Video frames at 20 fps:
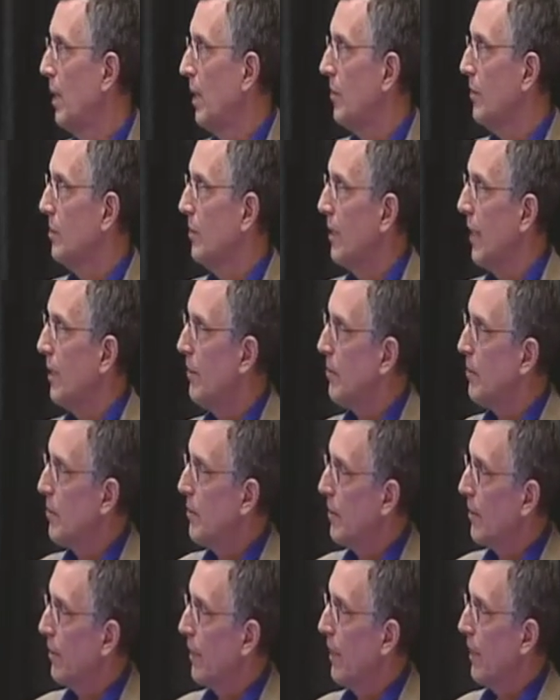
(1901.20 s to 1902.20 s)
So now
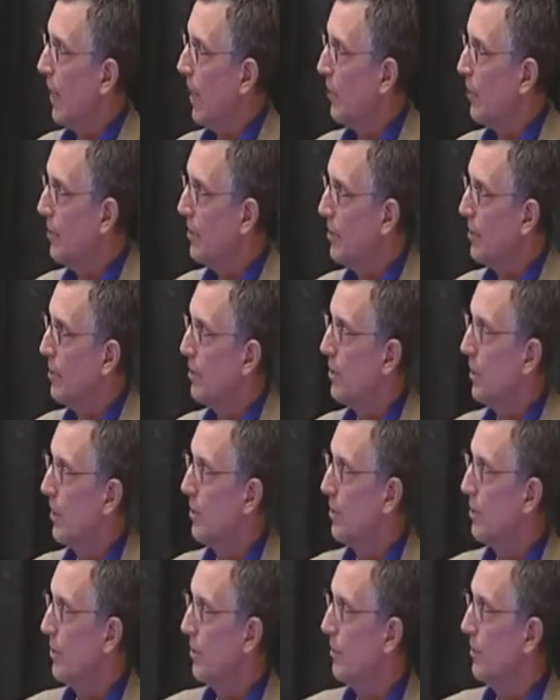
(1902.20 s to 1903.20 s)
instead of that occupancy
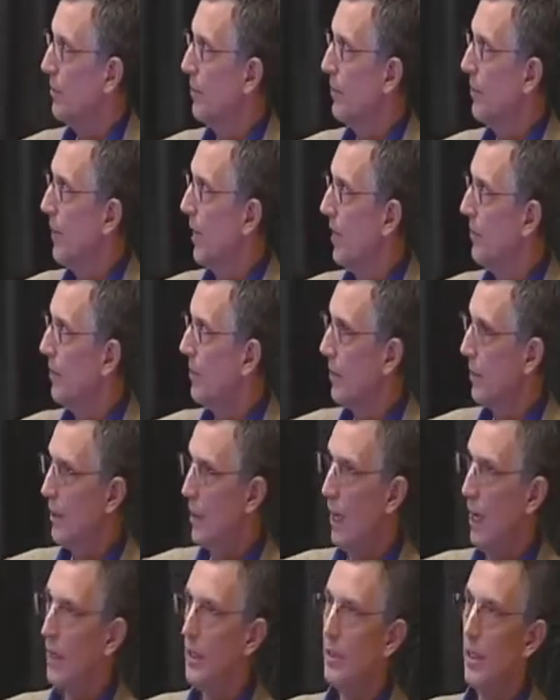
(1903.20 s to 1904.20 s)
sensor having a
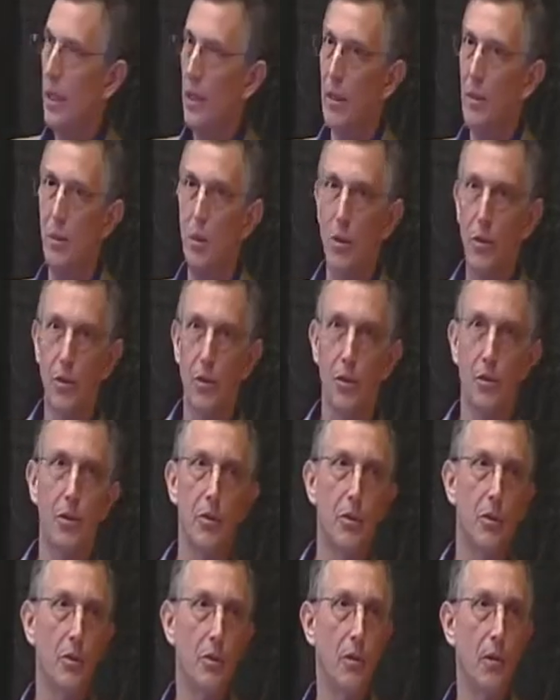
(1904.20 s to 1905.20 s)
contact closure
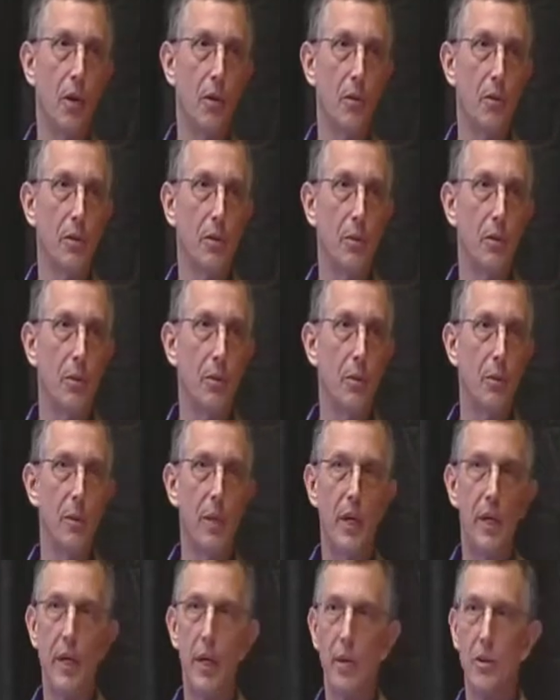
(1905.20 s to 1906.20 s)
over to the
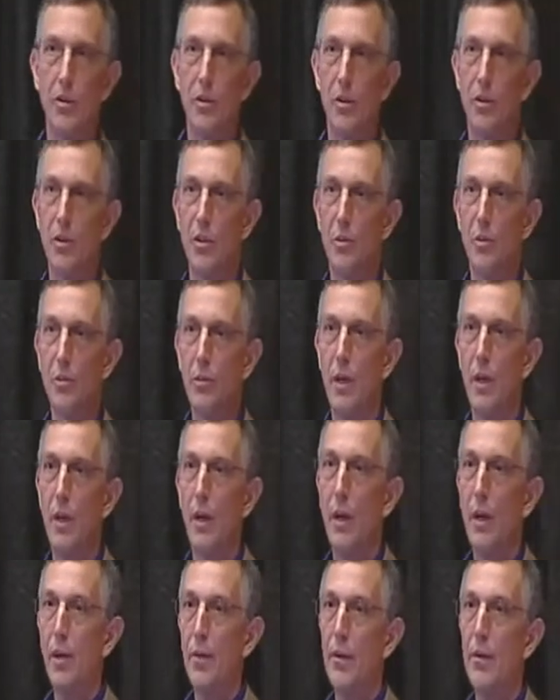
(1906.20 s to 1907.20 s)
BAS system,
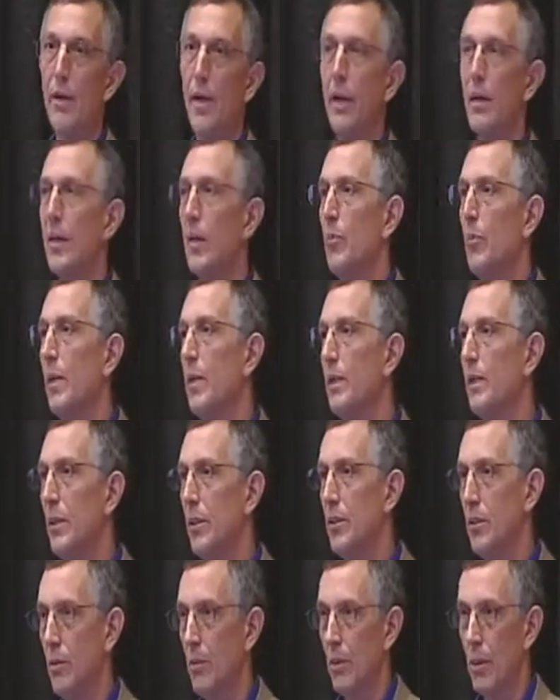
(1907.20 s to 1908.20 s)
there now can be a
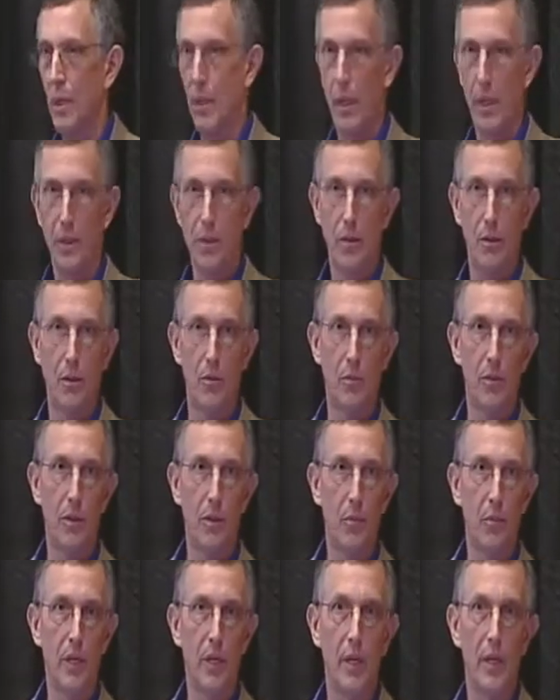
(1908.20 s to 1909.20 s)
digital connection over to
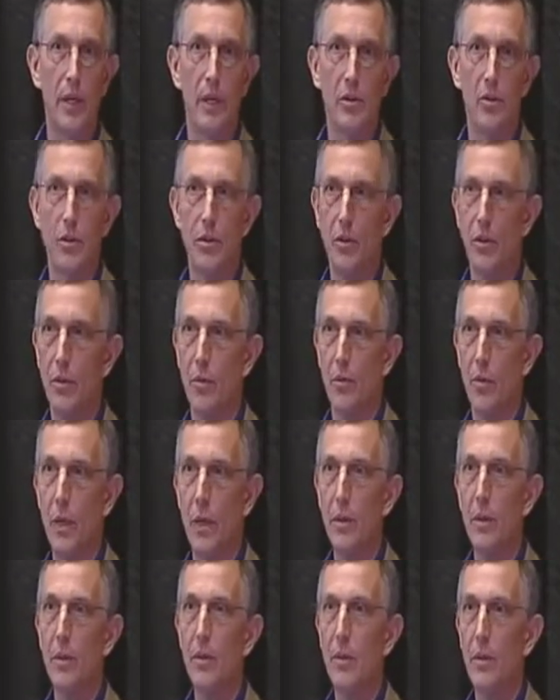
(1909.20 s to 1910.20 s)
the BAS system,
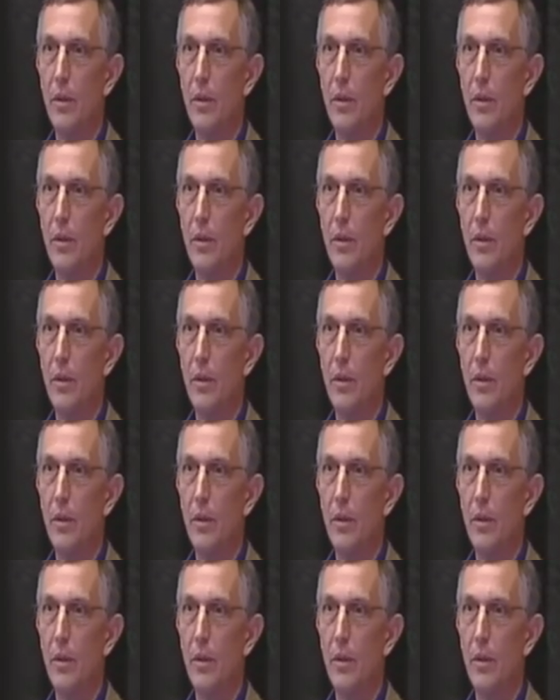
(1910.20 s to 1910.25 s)
right?